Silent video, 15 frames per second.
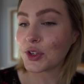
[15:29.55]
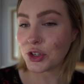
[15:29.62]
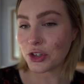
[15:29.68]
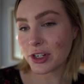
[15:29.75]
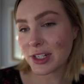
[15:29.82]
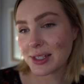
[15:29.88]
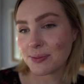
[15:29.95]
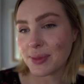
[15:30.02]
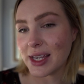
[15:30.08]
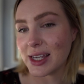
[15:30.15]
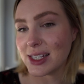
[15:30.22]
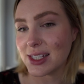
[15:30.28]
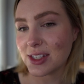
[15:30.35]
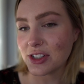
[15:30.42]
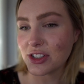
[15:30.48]

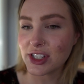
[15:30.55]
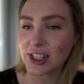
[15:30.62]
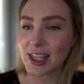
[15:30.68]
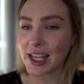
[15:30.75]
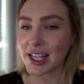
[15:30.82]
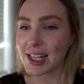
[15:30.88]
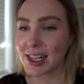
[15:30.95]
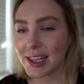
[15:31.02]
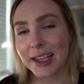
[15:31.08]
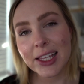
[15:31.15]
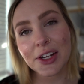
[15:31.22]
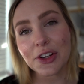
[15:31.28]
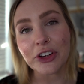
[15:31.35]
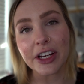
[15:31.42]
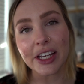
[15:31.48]
Christmas or just like
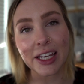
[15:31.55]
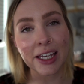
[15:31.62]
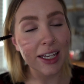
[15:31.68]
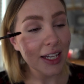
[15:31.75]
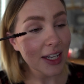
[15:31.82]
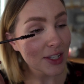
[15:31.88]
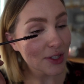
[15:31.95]
glittery.